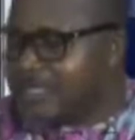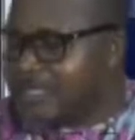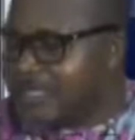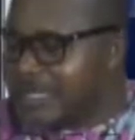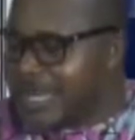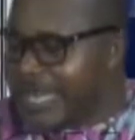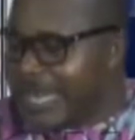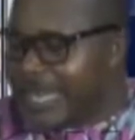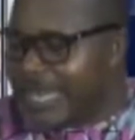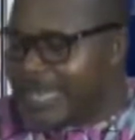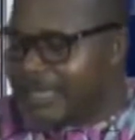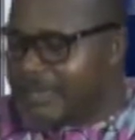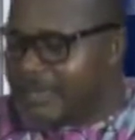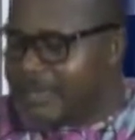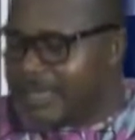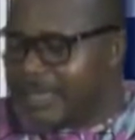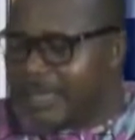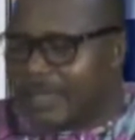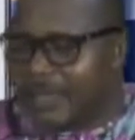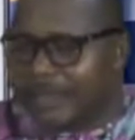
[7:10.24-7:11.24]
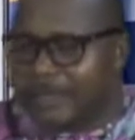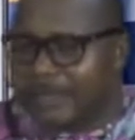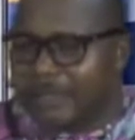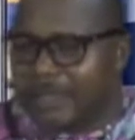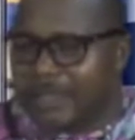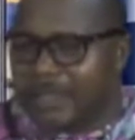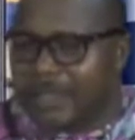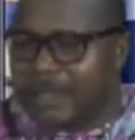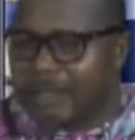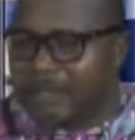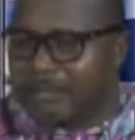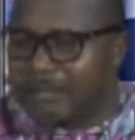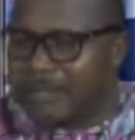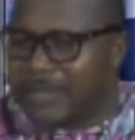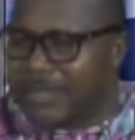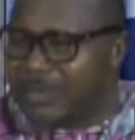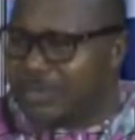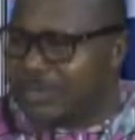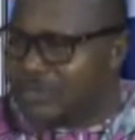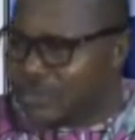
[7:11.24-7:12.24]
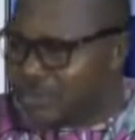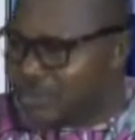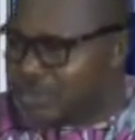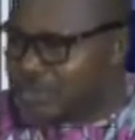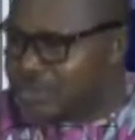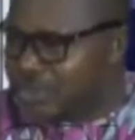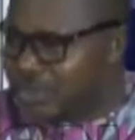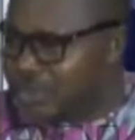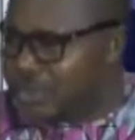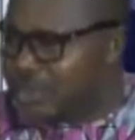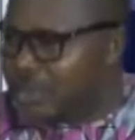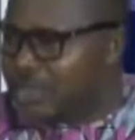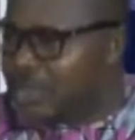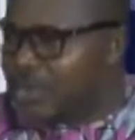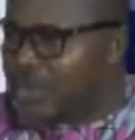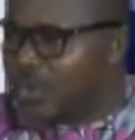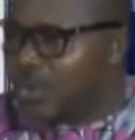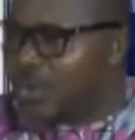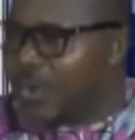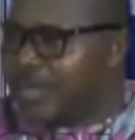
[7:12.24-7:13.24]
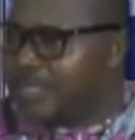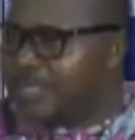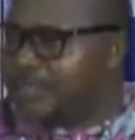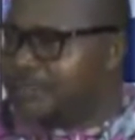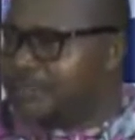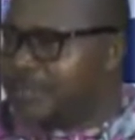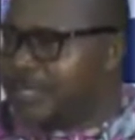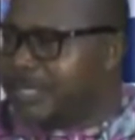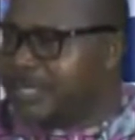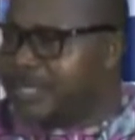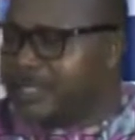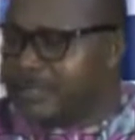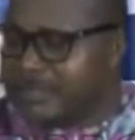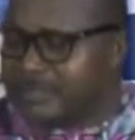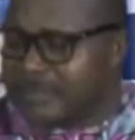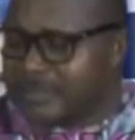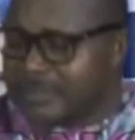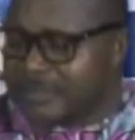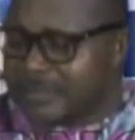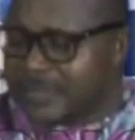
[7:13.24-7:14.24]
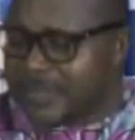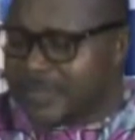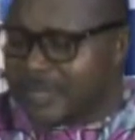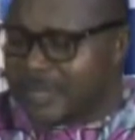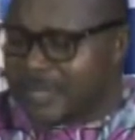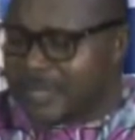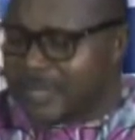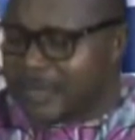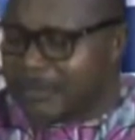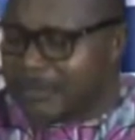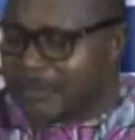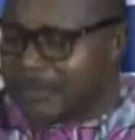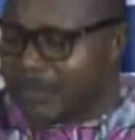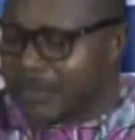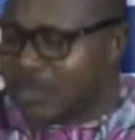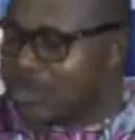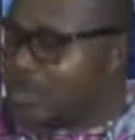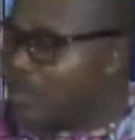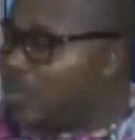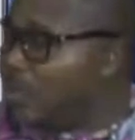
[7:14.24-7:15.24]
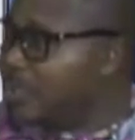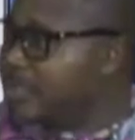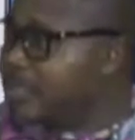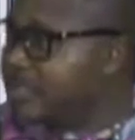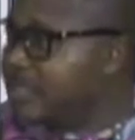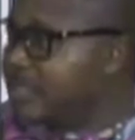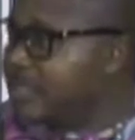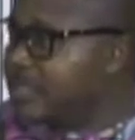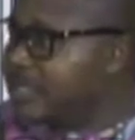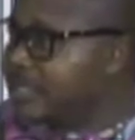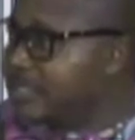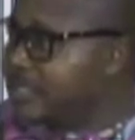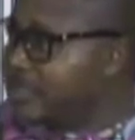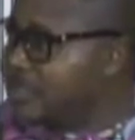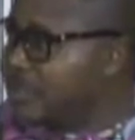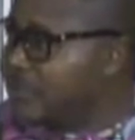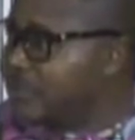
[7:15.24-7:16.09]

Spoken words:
guy, Bello Turji, who has been on the wanted list of